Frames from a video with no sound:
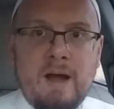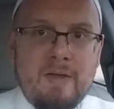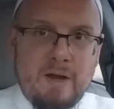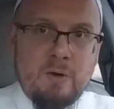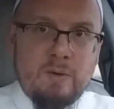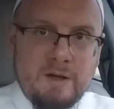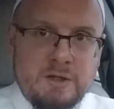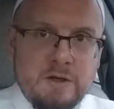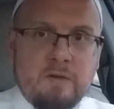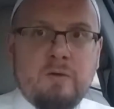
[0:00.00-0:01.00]
And then you can
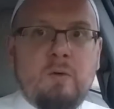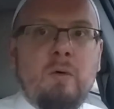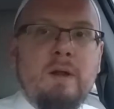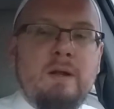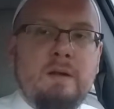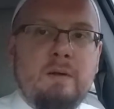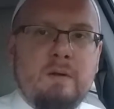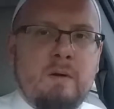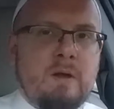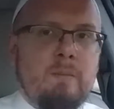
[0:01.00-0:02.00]
adjust accordingly. You
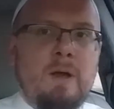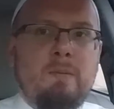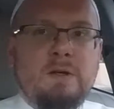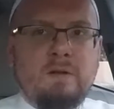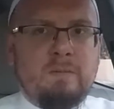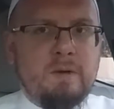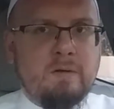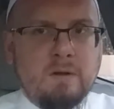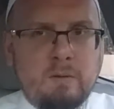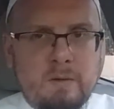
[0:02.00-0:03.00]
think, okay, maybe I should
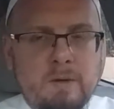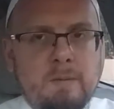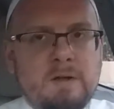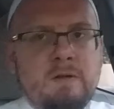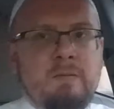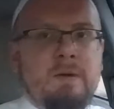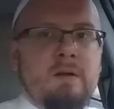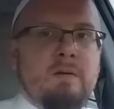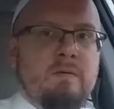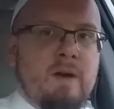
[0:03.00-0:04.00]
speak slower, maybe I should speak
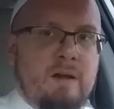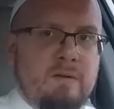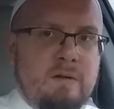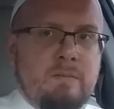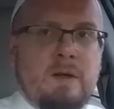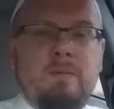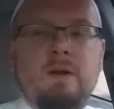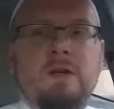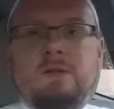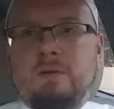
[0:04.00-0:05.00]
faster,
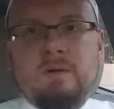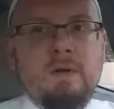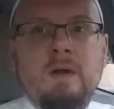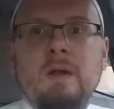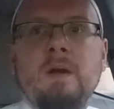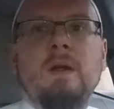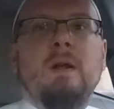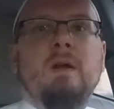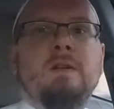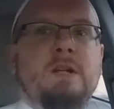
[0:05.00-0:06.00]
maybe I should
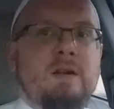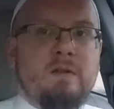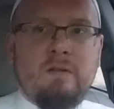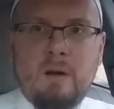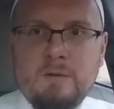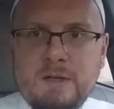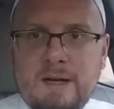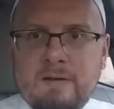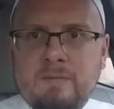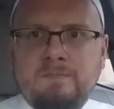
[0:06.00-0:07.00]
change the
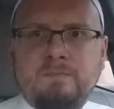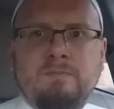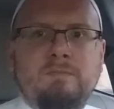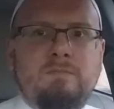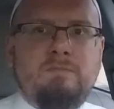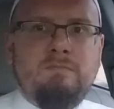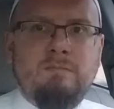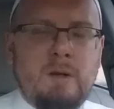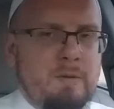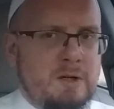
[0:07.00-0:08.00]
subject,
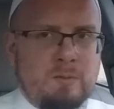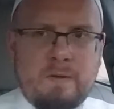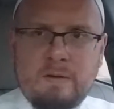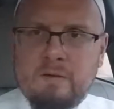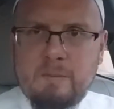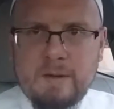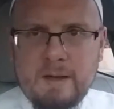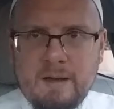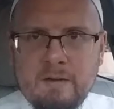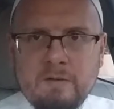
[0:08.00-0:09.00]
maybe I should move on to something
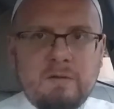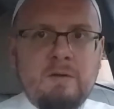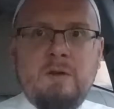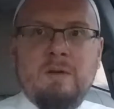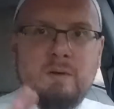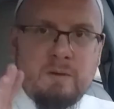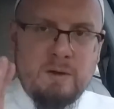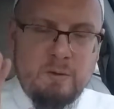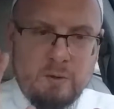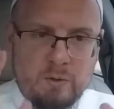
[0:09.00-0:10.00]
else. You
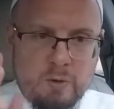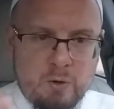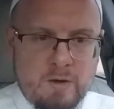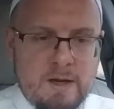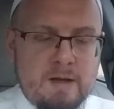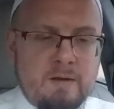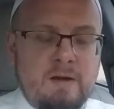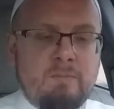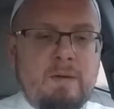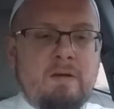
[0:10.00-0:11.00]
can get
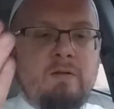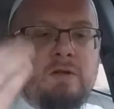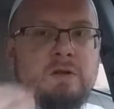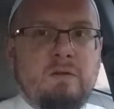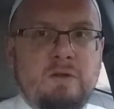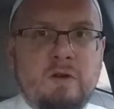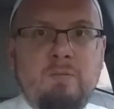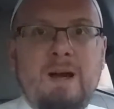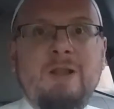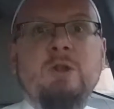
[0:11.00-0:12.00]
these messages
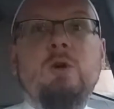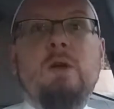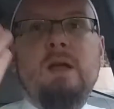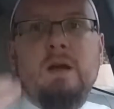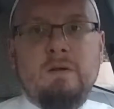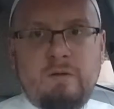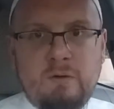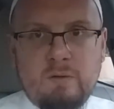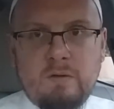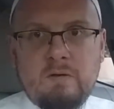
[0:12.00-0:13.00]
just by looking at your
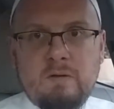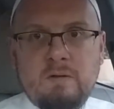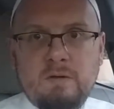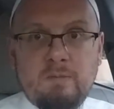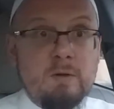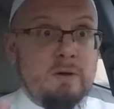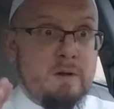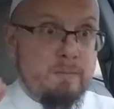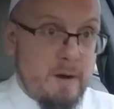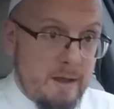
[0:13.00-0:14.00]
students, just by looking
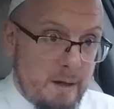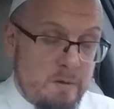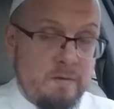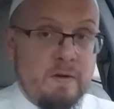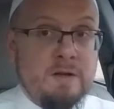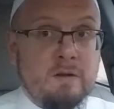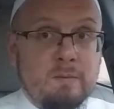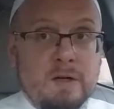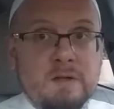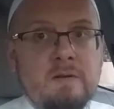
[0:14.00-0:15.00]
at their body language, their facial
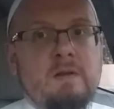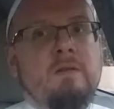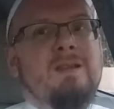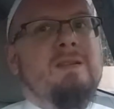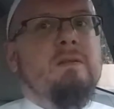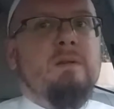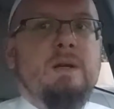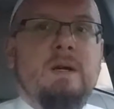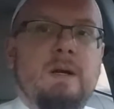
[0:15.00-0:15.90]
expressions, and things like this.